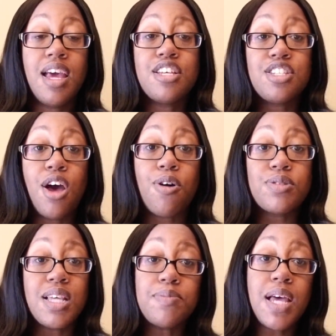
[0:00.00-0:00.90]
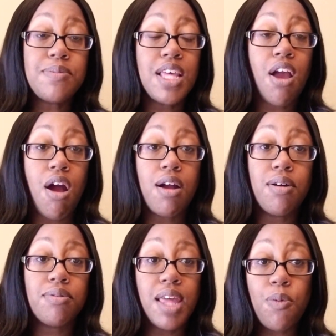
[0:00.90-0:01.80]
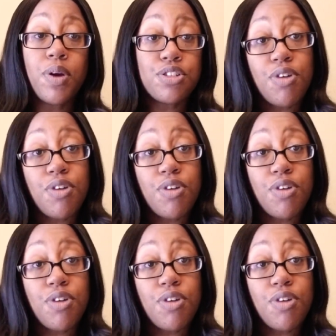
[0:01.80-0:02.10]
So sometimes they will